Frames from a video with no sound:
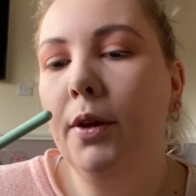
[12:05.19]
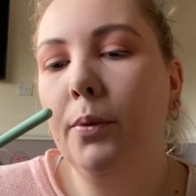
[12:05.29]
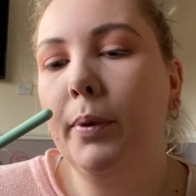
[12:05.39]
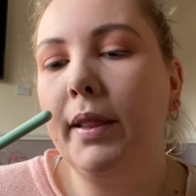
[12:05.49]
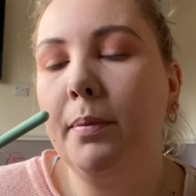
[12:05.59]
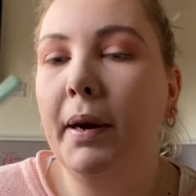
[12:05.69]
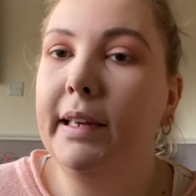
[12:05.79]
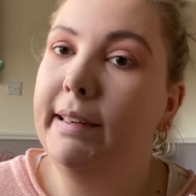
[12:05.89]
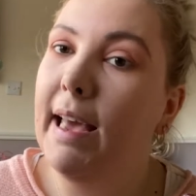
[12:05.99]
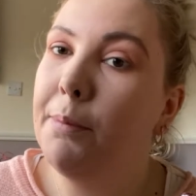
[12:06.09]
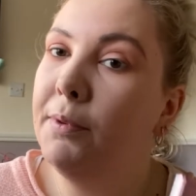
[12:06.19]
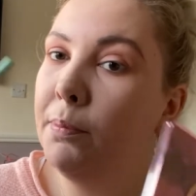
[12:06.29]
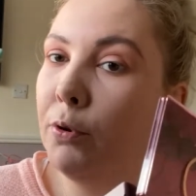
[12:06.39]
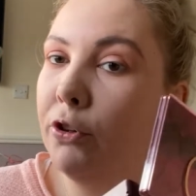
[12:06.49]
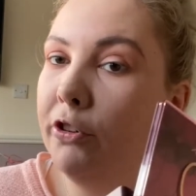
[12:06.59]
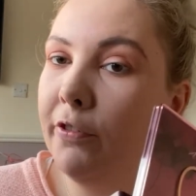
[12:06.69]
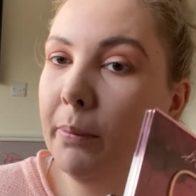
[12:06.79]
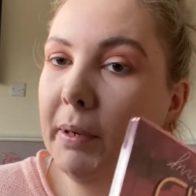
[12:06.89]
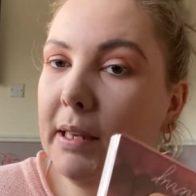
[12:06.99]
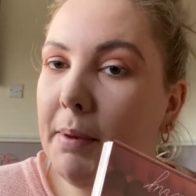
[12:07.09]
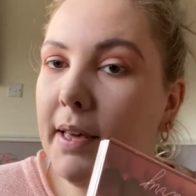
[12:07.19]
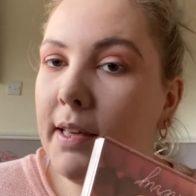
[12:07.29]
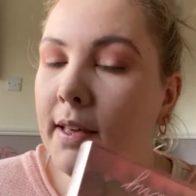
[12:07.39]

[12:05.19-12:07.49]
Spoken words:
with my Debs brush from Nima.